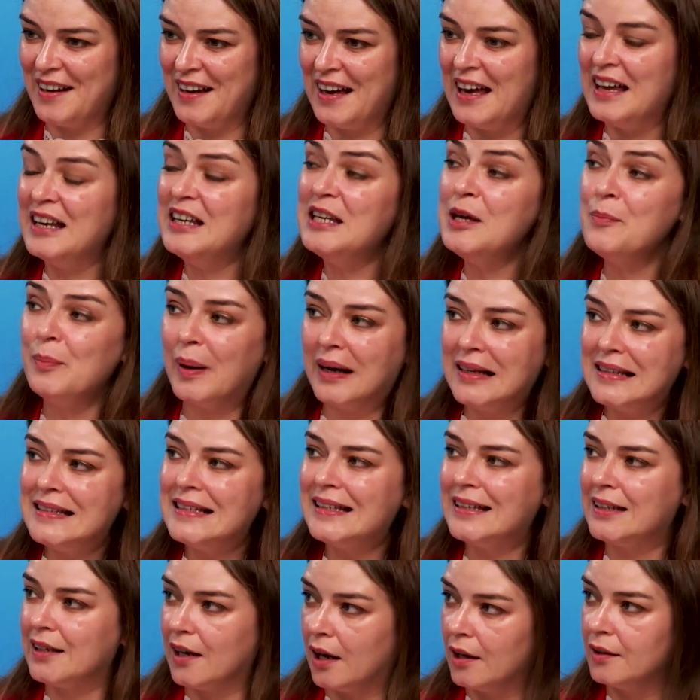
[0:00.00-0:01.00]

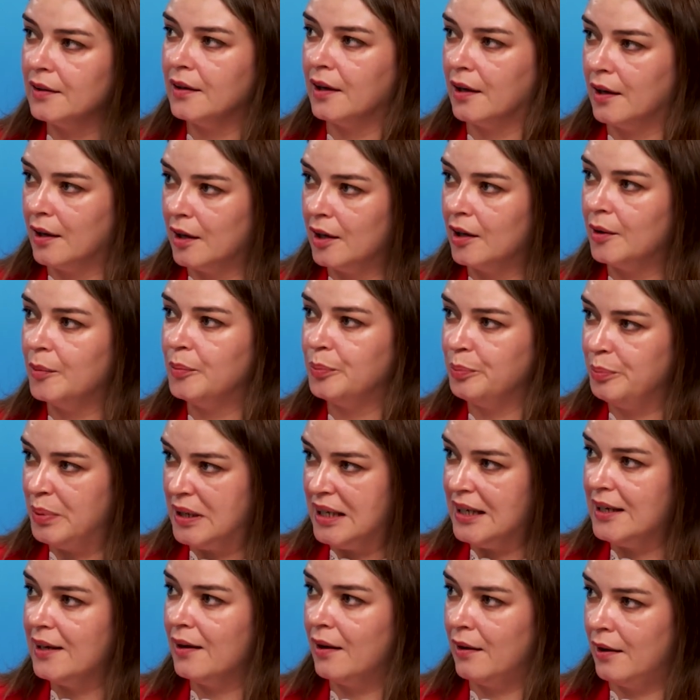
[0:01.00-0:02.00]
anybody can uh,
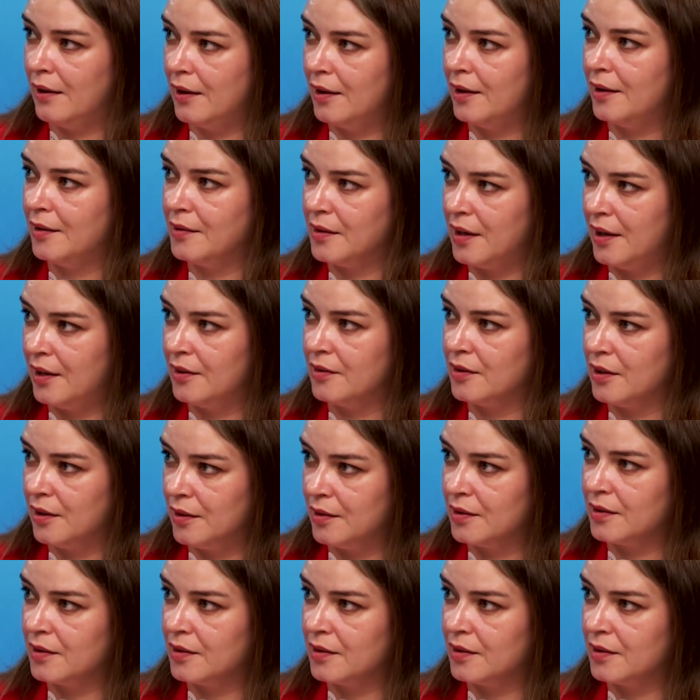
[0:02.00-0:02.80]
be a, a,